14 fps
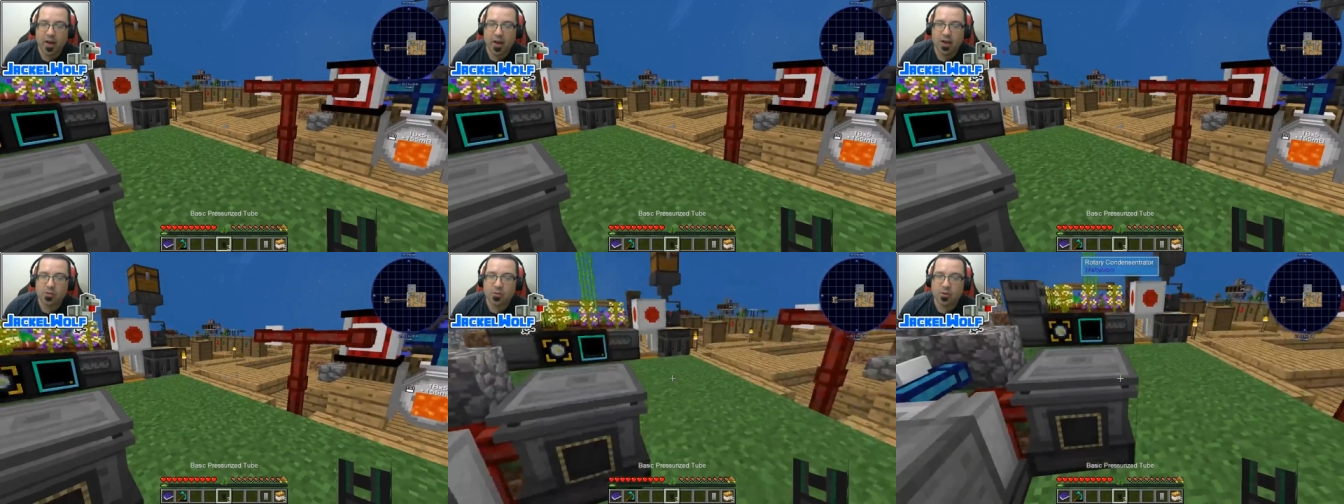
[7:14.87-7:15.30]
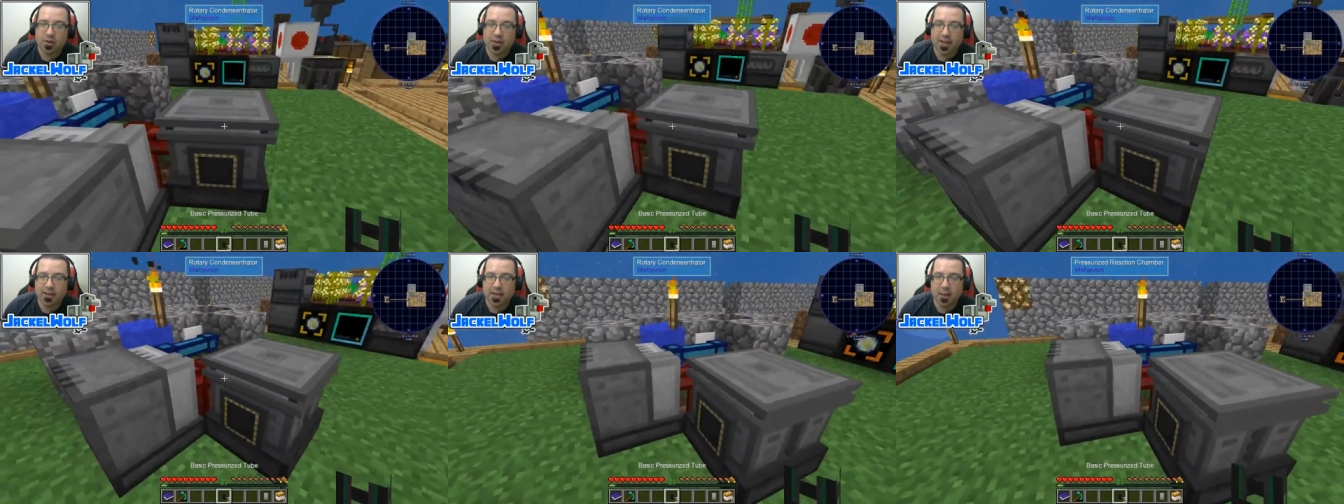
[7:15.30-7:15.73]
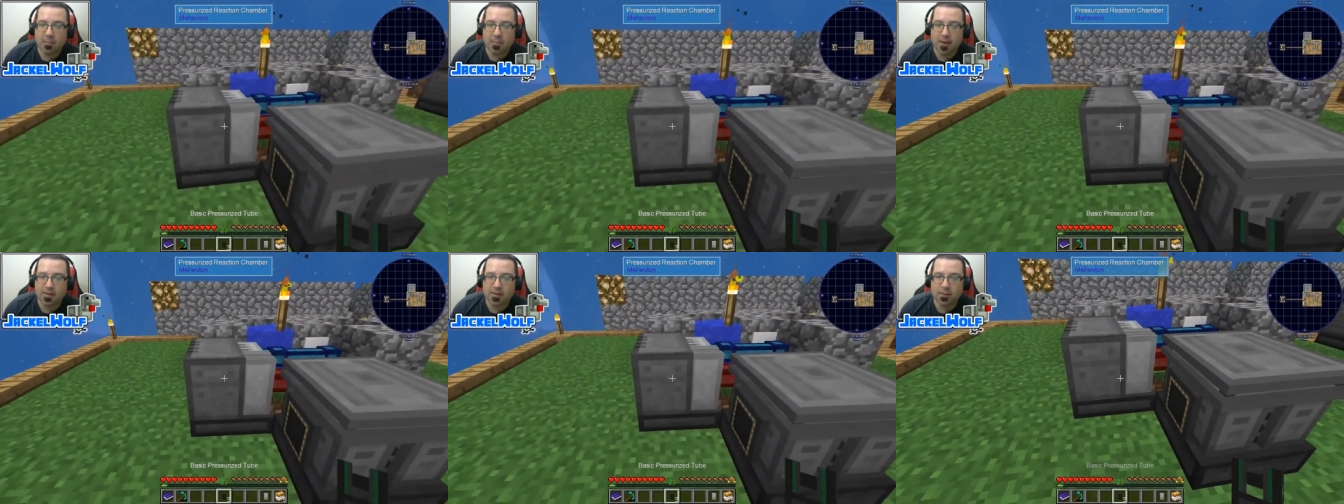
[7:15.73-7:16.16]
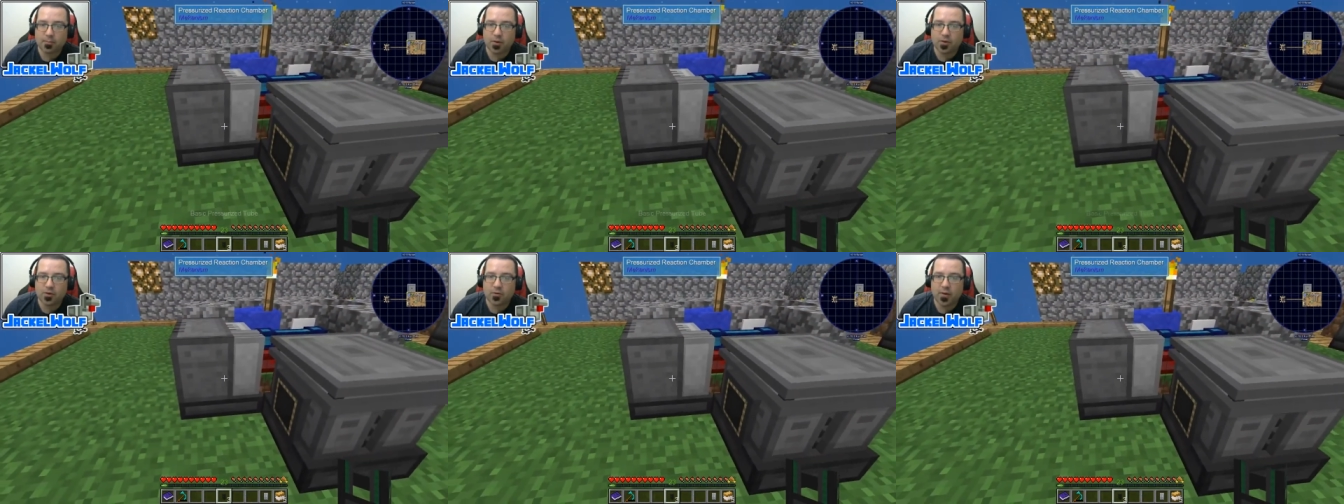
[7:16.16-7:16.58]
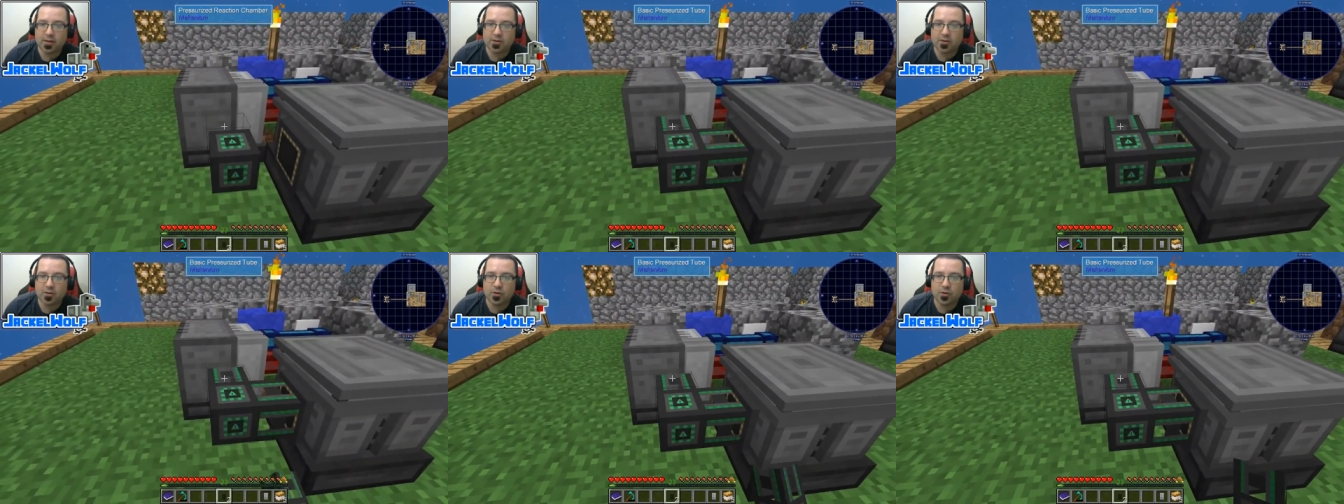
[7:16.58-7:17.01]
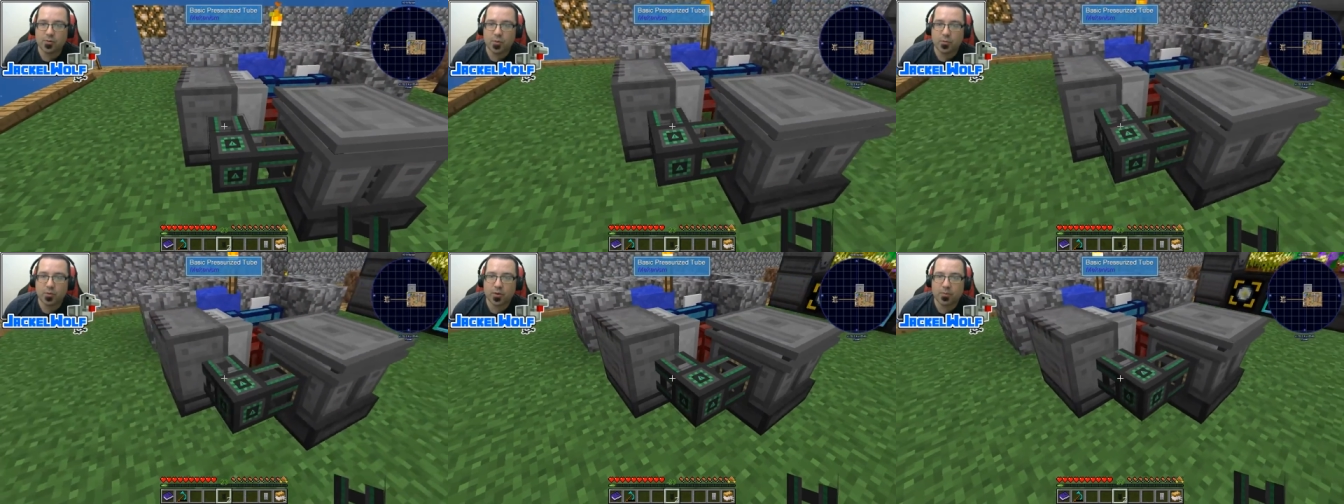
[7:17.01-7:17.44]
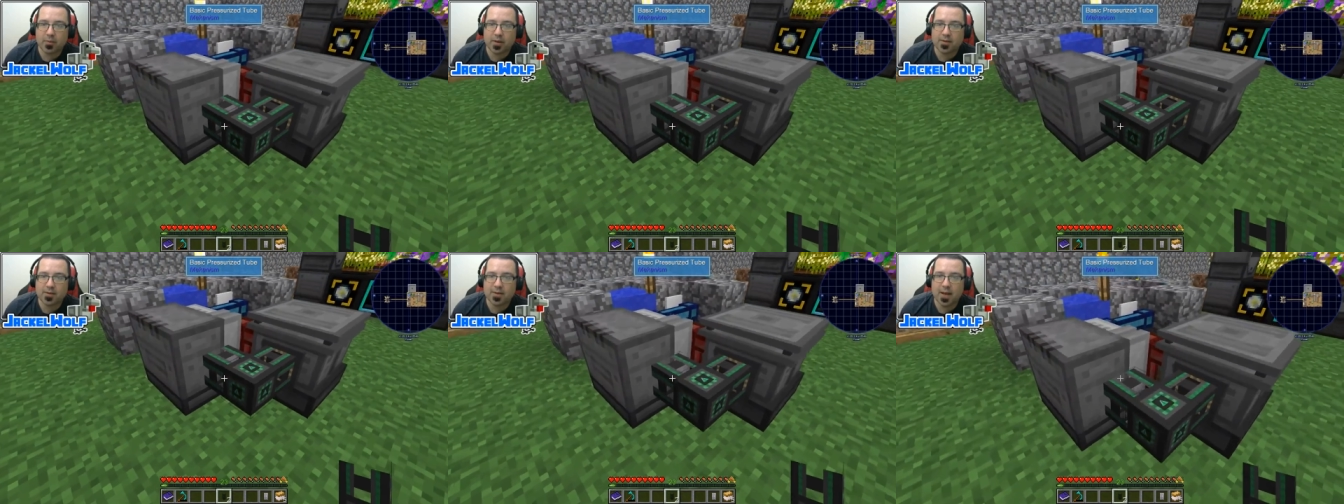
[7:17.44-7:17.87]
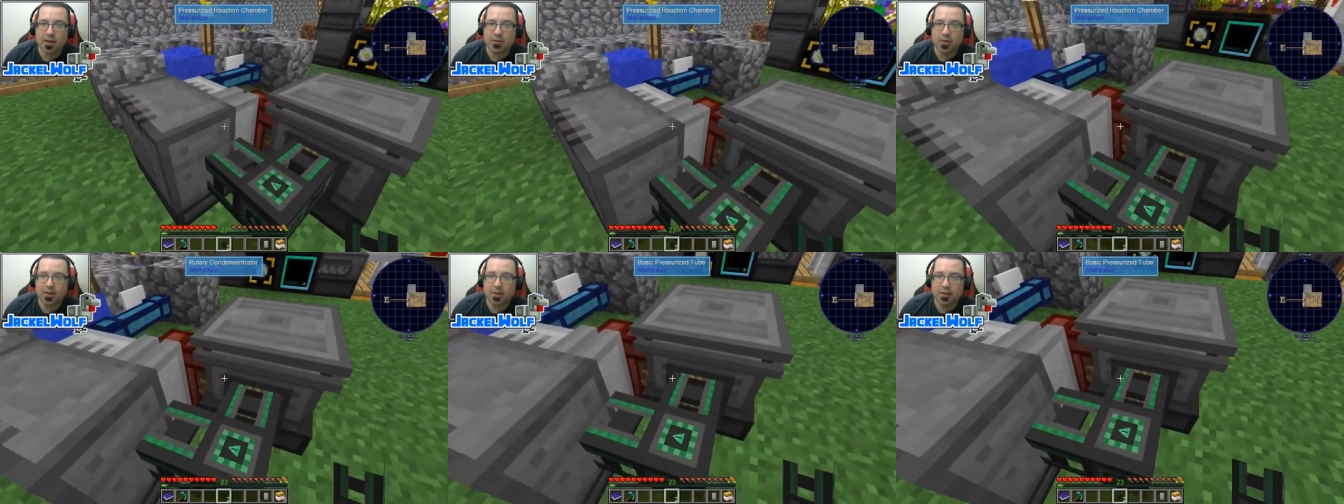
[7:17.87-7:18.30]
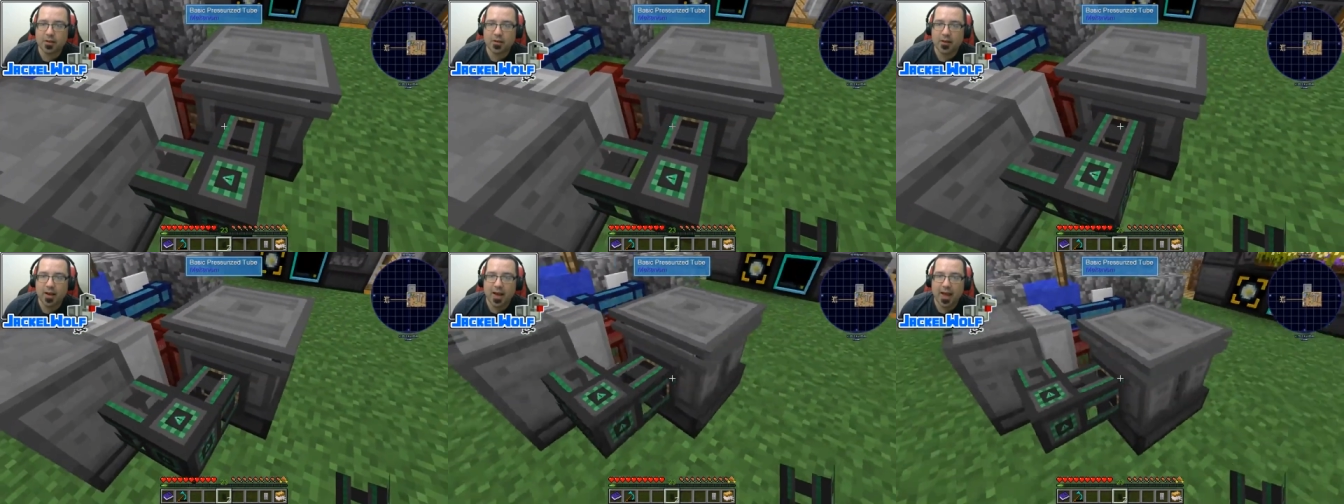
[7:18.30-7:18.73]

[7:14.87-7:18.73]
So we're going to take the basic pressurized tube, we're going to place it down here,